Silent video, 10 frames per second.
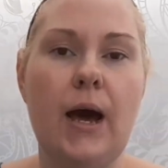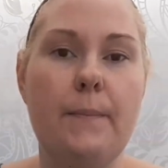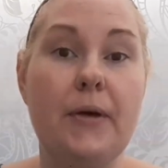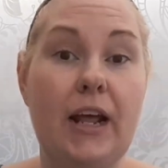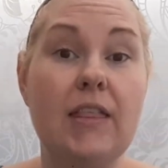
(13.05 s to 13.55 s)

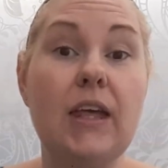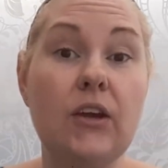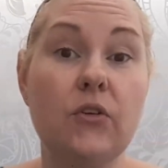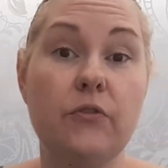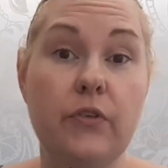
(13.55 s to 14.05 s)
but I
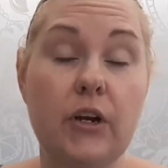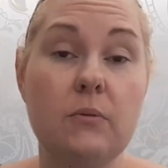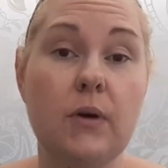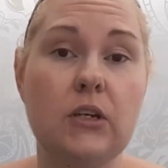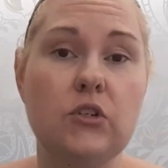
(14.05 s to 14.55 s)
thank her
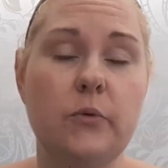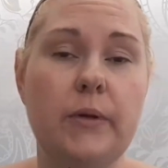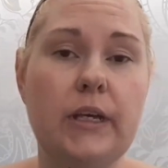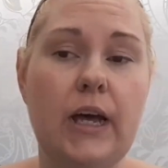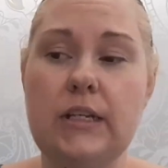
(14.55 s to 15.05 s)
very much
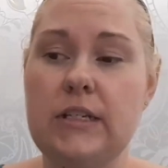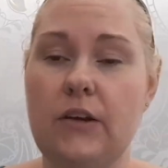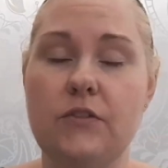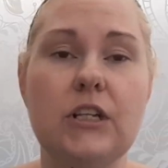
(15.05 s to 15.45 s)
for being kind